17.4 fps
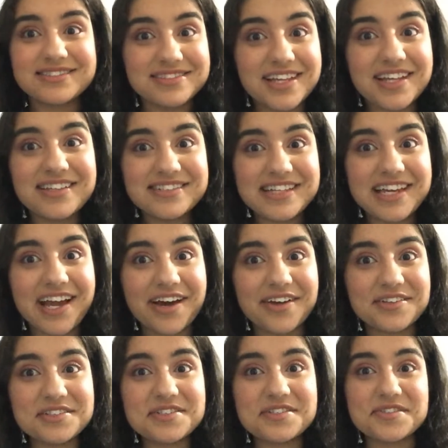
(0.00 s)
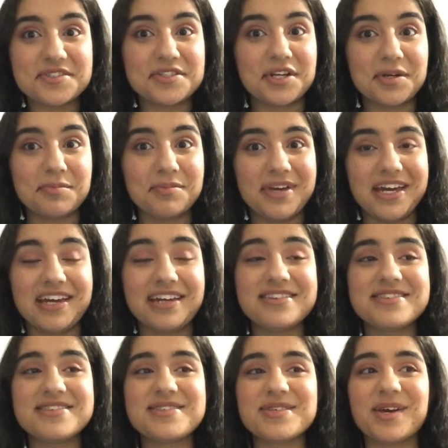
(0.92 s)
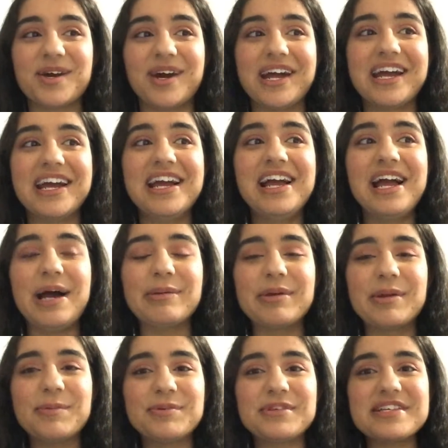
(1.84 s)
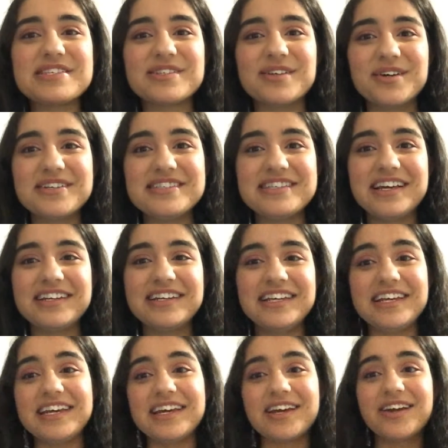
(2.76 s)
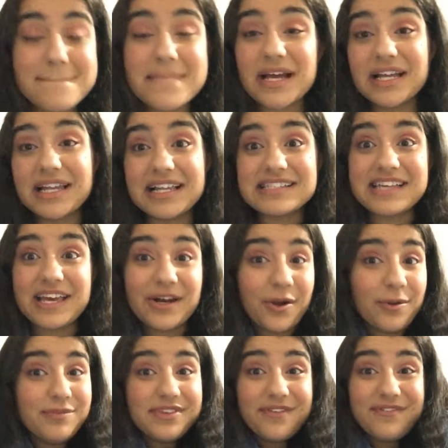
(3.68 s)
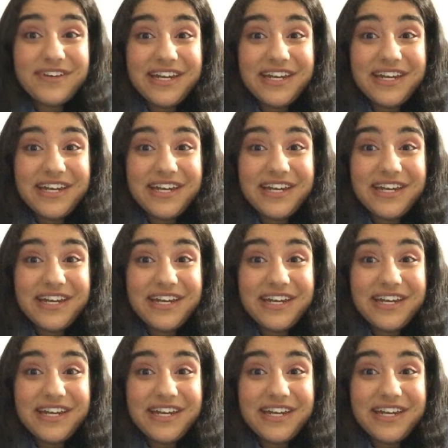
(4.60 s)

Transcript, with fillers: let's see how this is gonna be. So, I'm gonna put the songs down here. Let's get on with the